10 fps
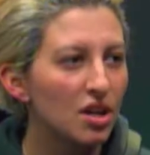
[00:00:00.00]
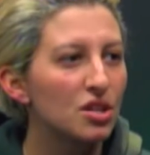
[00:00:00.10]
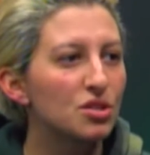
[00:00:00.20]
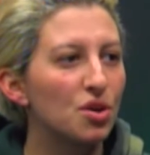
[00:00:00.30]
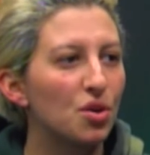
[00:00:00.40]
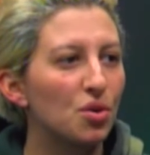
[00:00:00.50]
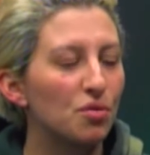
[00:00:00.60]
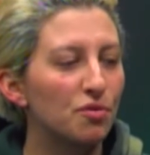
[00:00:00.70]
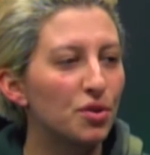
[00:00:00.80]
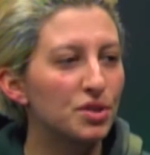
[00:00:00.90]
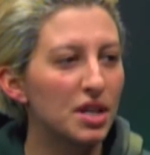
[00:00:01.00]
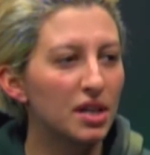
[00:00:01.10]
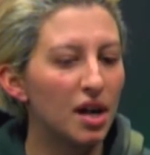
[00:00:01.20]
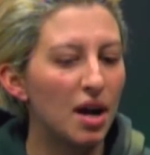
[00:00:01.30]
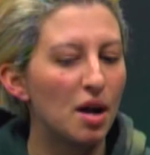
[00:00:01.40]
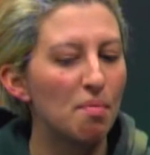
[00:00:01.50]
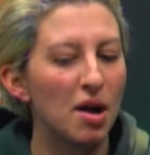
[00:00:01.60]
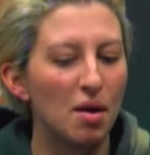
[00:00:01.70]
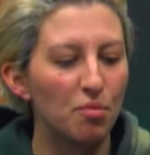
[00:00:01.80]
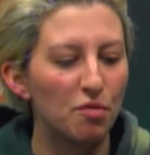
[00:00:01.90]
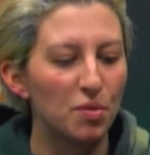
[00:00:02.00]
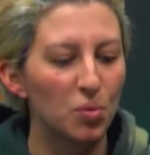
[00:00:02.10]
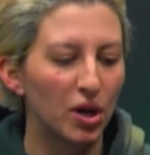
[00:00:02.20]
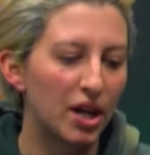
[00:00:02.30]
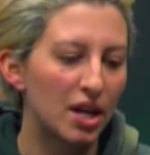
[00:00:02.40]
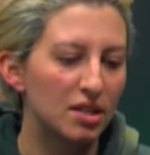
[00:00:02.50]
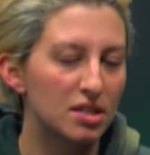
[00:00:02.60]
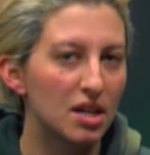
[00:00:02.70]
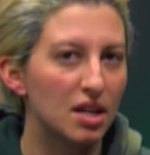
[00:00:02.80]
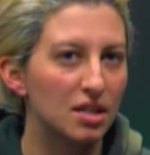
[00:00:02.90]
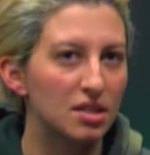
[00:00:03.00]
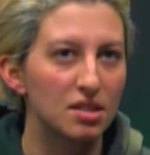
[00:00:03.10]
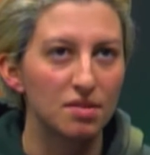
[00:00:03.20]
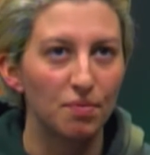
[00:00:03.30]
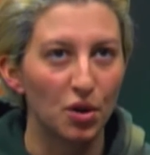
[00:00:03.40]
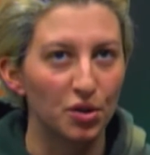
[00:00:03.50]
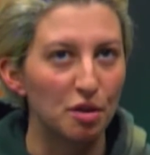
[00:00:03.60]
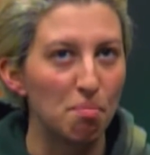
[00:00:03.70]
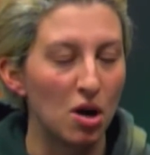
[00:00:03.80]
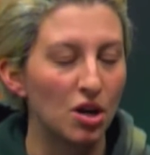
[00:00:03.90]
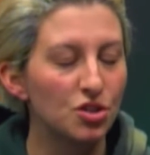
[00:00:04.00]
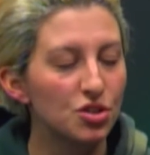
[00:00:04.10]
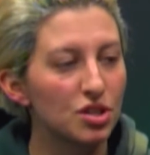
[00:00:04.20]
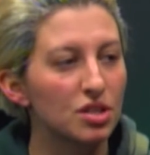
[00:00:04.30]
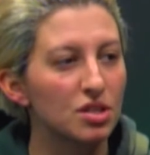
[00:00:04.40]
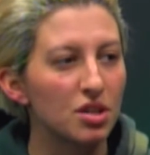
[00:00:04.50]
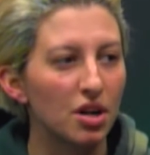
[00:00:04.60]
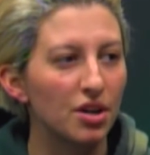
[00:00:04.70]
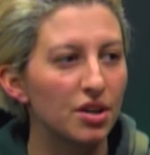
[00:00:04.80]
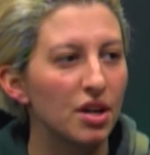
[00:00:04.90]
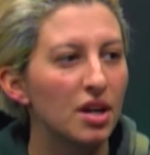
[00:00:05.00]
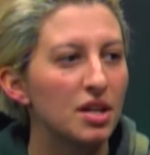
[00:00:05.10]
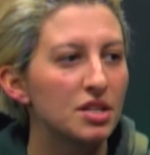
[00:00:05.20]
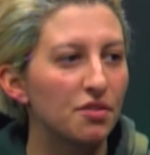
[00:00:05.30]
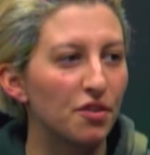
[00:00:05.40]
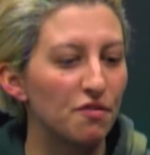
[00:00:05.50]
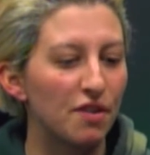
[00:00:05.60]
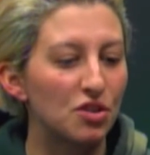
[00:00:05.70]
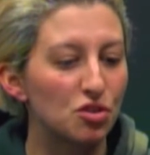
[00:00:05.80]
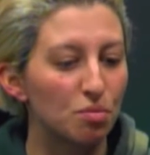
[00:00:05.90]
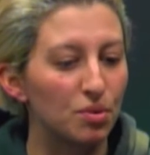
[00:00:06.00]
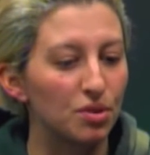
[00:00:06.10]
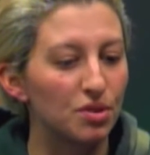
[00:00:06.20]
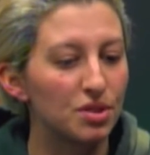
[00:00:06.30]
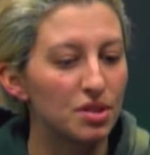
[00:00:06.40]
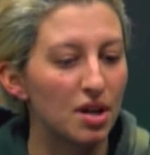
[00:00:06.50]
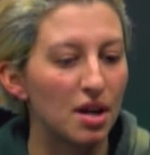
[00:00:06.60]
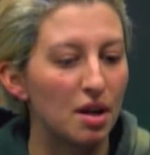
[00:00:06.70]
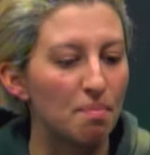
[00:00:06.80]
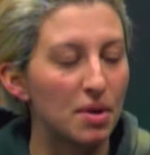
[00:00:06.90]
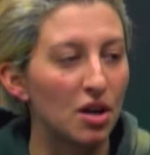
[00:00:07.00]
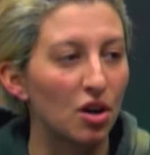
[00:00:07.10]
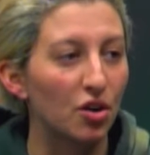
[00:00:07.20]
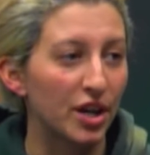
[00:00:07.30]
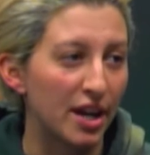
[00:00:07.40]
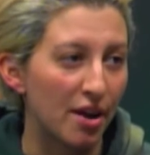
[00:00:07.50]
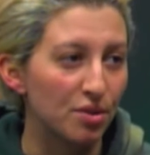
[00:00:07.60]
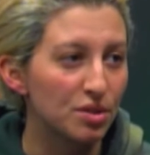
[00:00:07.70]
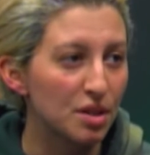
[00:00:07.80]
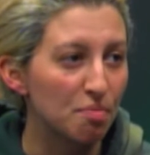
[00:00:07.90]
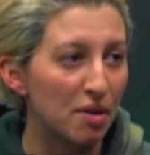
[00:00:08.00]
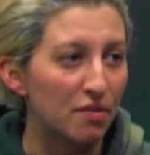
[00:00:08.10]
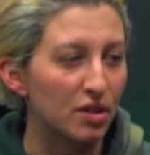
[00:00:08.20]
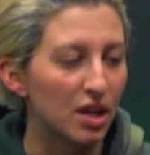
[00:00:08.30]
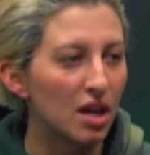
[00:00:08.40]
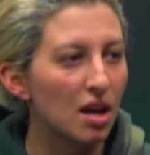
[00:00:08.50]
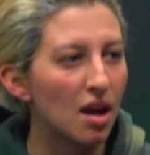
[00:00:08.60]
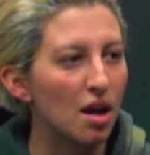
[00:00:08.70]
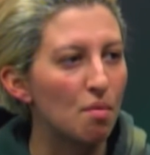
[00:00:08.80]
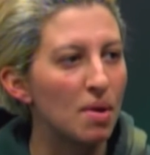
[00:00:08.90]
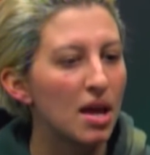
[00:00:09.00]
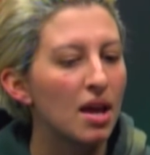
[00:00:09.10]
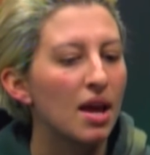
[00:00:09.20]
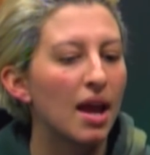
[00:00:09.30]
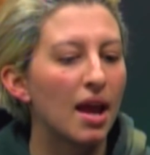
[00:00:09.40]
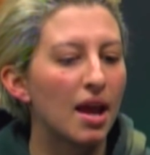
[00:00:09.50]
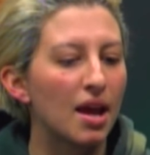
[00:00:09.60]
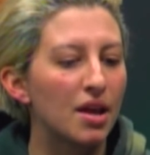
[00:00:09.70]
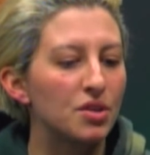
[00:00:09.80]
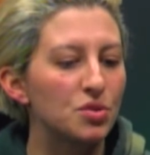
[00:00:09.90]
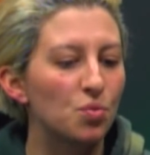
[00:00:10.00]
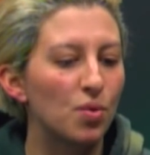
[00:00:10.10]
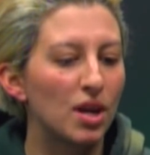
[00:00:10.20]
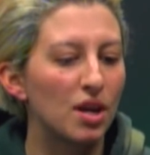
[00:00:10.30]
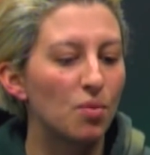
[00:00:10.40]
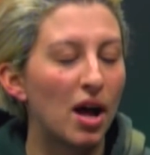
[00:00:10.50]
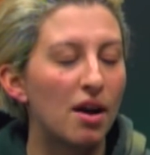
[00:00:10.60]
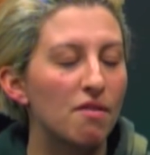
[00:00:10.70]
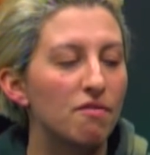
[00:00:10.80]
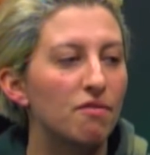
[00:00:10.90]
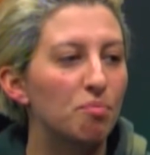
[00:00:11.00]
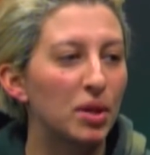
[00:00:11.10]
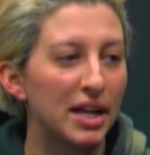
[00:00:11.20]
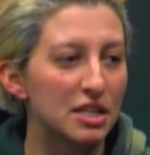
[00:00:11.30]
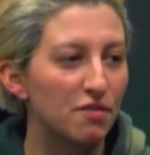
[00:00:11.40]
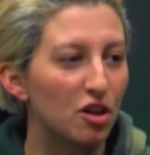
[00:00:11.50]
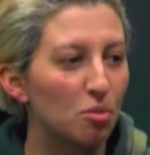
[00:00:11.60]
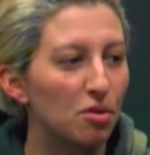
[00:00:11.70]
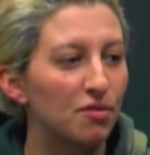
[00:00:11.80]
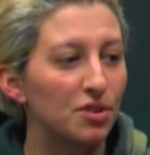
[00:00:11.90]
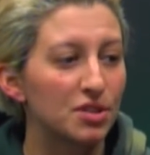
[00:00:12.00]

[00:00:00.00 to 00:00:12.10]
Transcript: So folks can come. Um, we've been working since early March to start different vegetables um, in our greenhouse in Beverly, um, and we will have plants available for